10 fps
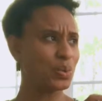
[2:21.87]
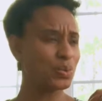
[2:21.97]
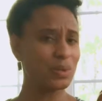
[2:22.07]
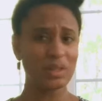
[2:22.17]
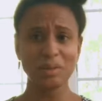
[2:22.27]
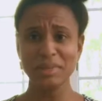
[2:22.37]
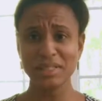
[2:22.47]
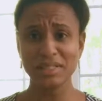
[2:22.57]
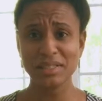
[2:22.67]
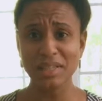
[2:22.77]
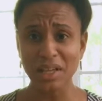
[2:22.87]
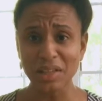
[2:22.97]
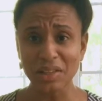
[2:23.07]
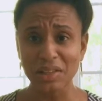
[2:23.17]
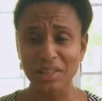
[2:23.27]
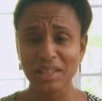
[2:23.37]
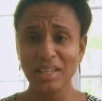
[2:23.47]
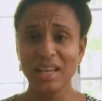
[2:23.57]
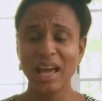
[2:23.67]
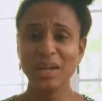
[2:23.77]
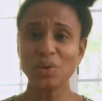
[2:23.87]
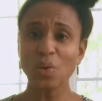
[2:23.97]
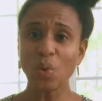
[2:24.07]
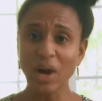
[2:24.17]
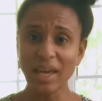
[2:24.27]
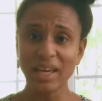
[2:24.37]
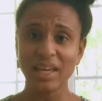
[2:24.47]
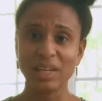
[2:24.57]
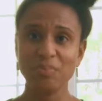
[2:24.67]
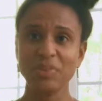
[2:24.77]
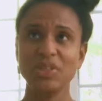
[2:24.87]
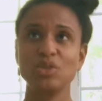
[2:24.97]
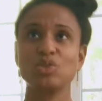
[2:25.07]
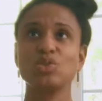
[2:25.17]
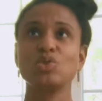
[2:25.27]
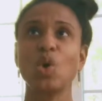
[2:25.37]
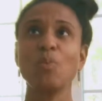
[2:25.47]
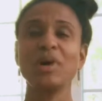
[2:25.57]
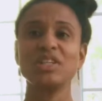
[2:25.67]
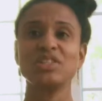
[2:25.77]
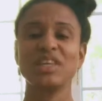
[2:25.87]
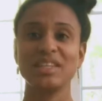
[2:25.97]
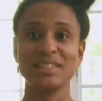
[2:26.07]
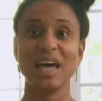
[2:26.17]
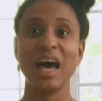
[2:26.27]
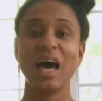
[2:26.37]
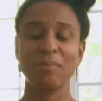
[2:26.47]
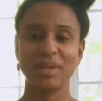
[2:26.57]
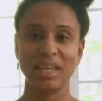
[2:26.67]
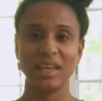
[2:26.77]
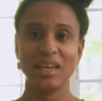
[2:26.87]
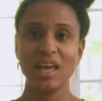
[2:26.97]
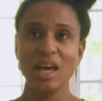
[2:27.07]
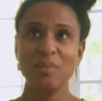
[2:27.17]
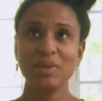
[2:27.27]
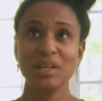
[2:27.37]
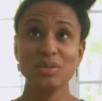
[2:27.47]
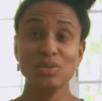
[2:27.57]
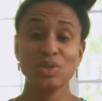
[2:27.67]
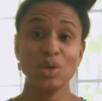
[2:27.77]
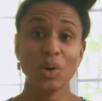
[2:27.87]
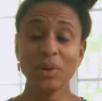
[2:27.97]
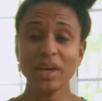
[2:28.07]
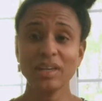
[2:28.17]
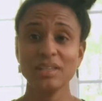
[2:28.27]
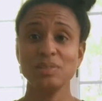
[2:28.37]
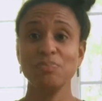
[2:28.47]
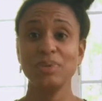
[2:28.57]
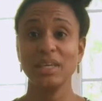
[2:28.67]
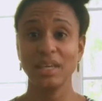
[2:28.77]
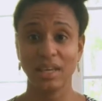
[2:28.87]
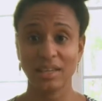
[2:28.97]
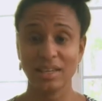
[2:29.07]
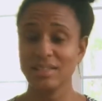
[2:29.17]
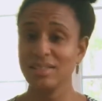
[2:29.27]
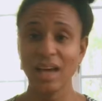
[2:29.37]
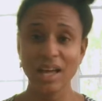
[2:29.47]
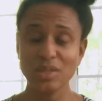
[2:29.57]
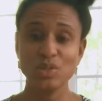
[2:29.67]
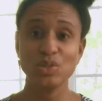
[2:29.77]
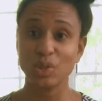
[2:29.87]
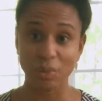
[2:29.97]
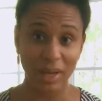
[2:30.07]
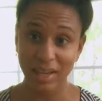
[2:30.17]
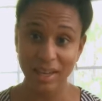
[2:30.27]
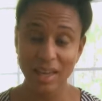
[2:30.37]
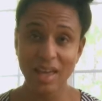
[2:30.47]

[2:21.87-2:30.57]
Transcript: a little bit still and quiet. But there's so much that is happening because yoga is being, it's not doing.